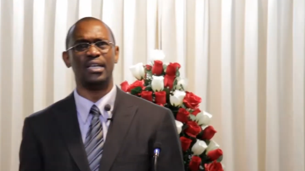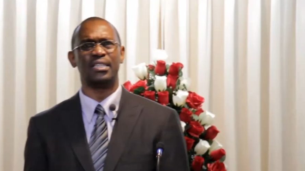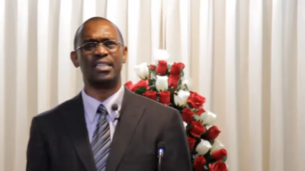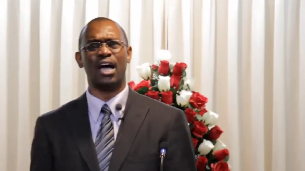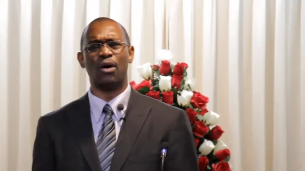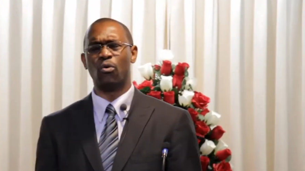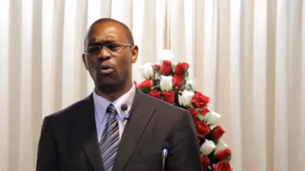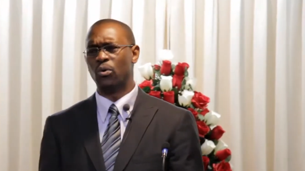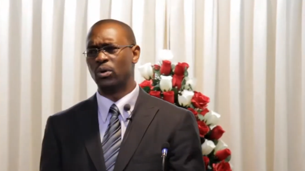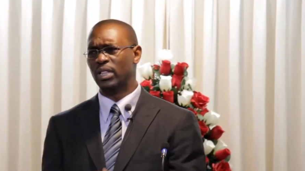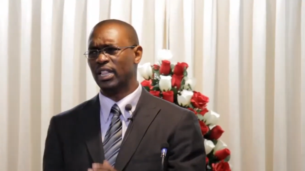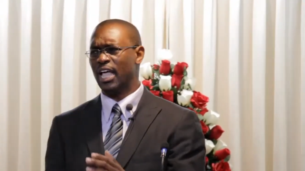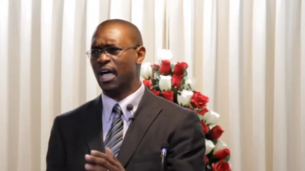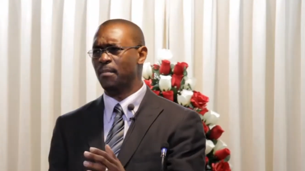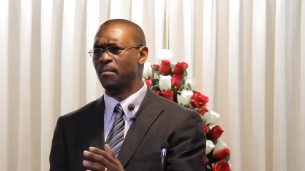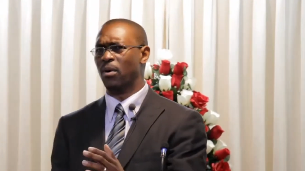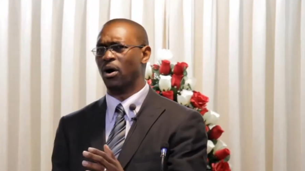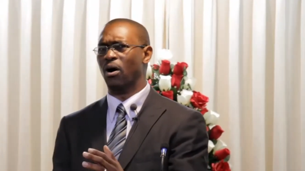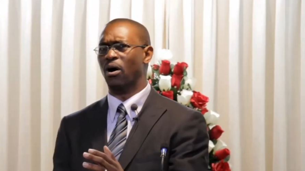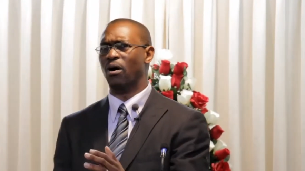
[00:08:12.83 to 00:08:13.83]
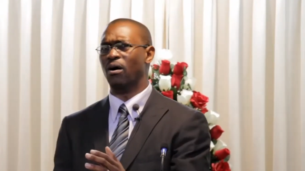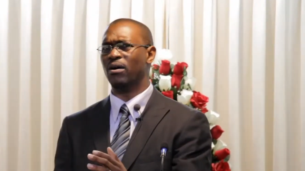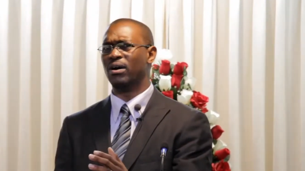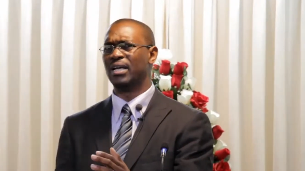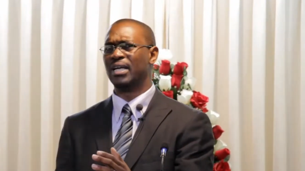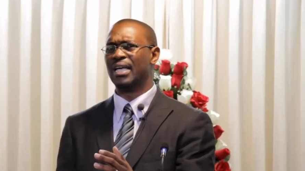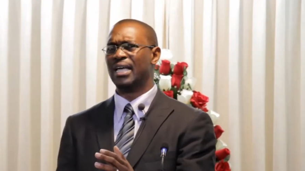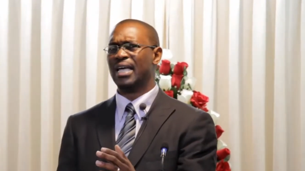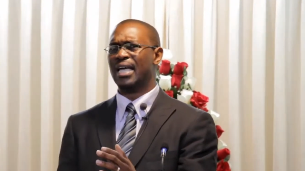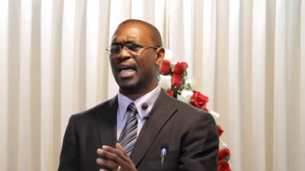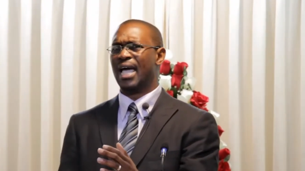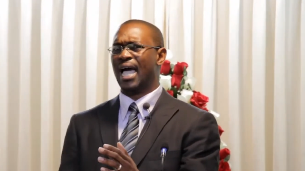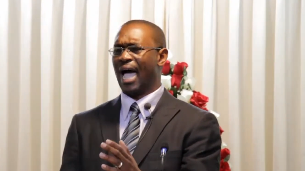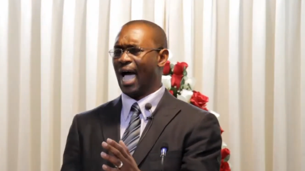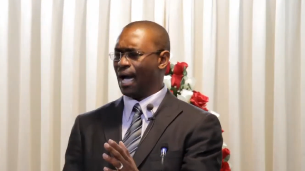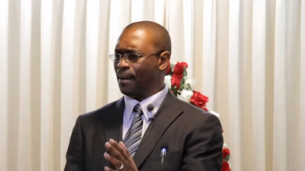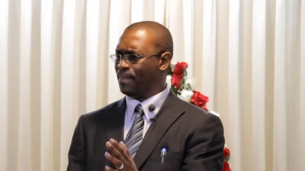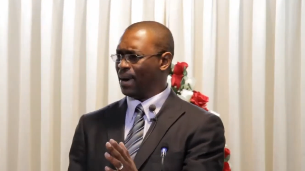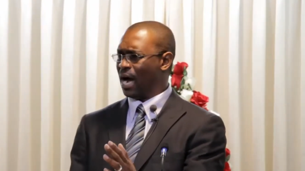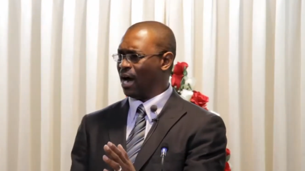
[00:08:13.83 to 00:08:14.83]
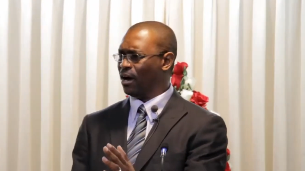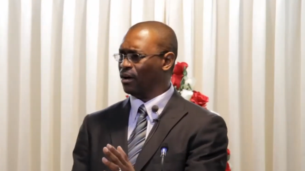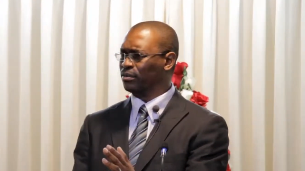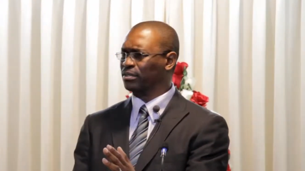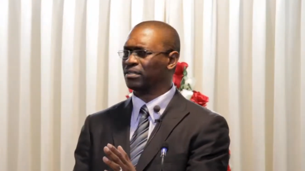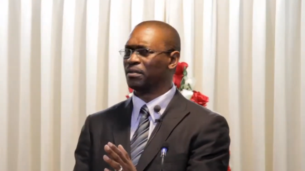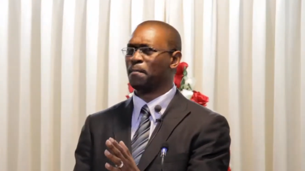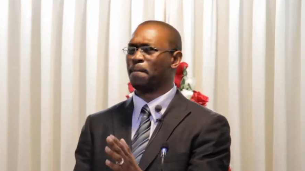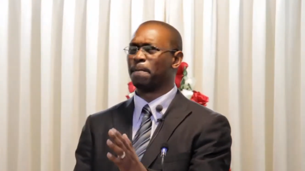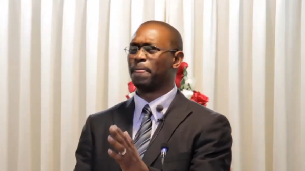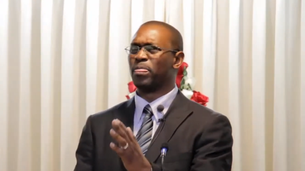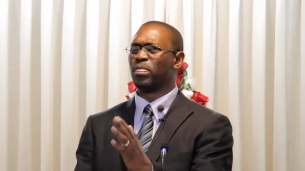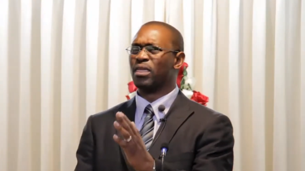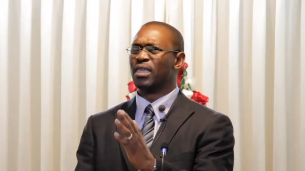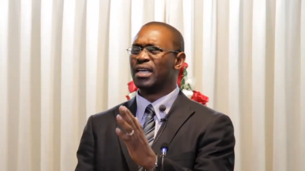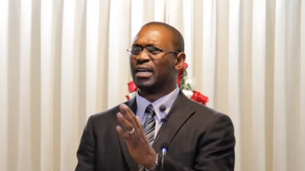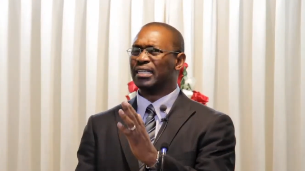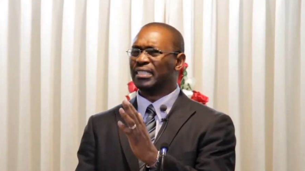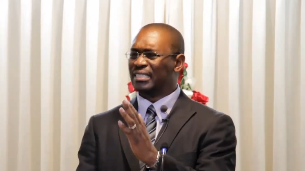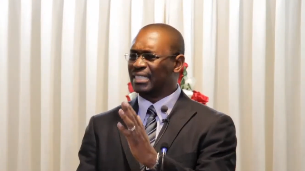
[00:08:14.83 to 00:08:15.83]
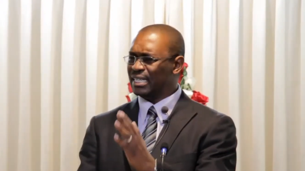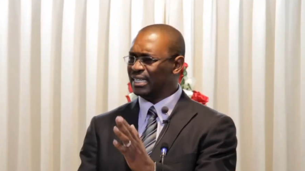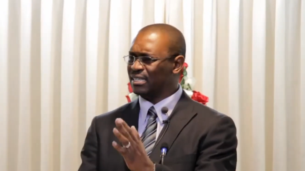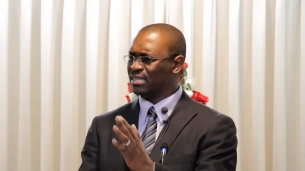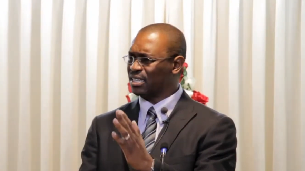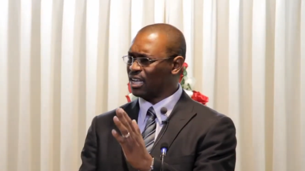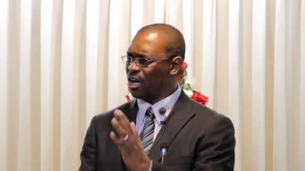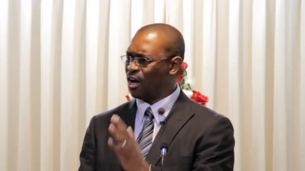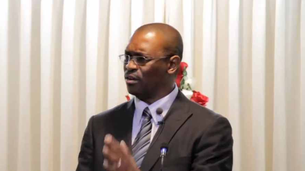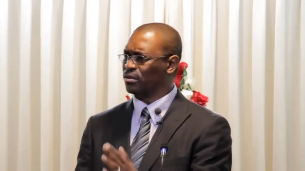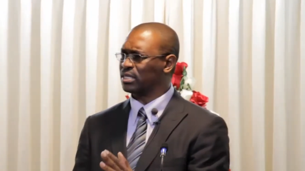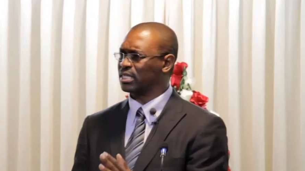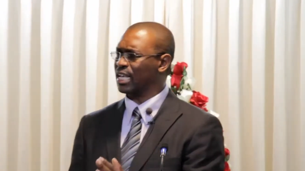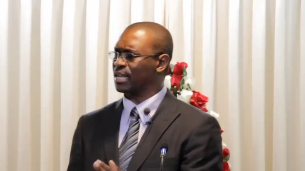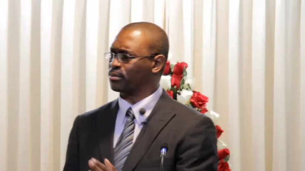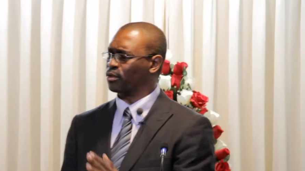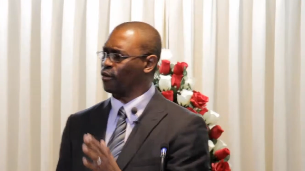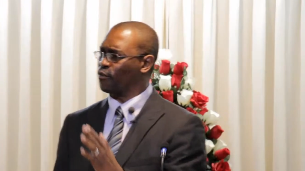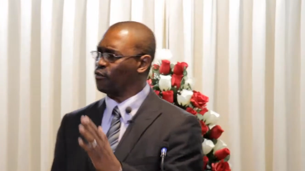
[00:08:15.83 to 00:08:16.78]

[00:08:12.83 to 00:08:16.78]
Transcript: that we will learn more about this concept